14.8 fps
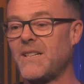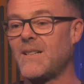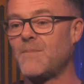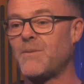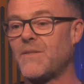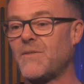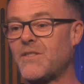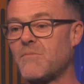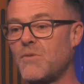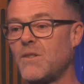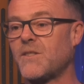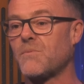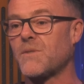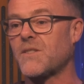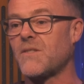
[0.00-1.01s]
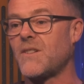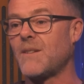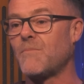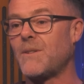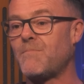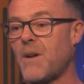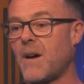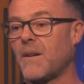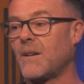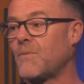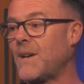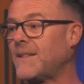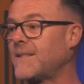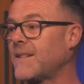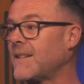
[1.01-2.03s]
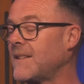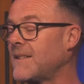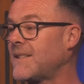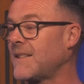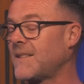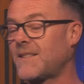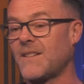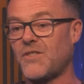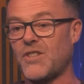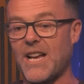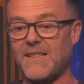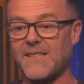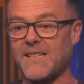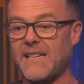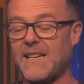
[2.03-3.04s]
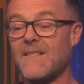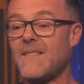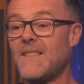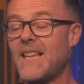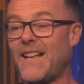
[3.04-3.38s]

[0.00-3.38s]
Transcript: a little bit of a tumultuous time when Potter went to, to, to Chelsea,